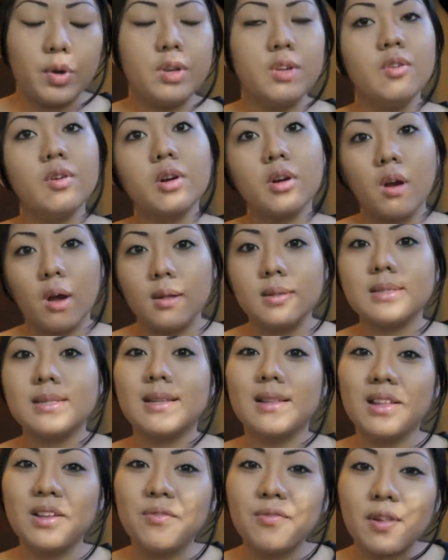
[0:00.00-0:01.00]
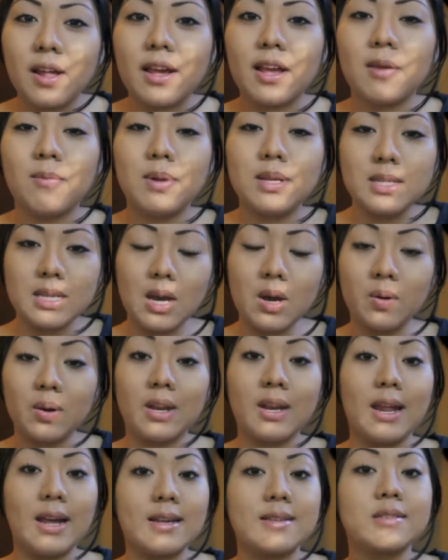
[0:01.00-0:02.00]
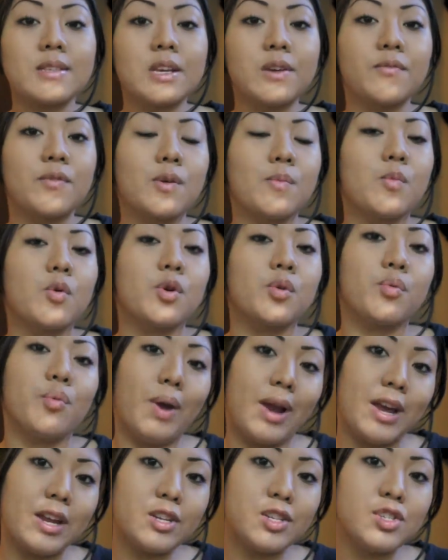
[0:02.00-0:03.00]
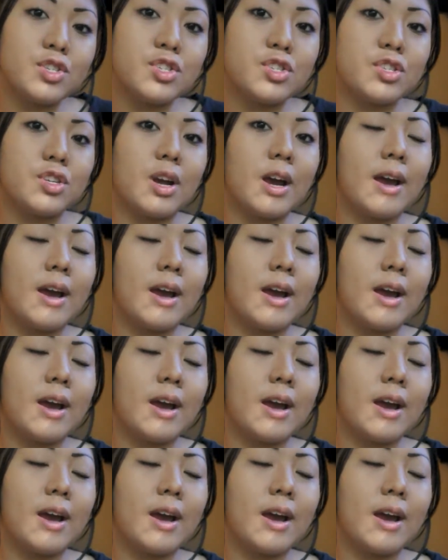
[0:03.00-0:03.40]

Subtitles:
when you are constantly flagging me down and asking for more ranch,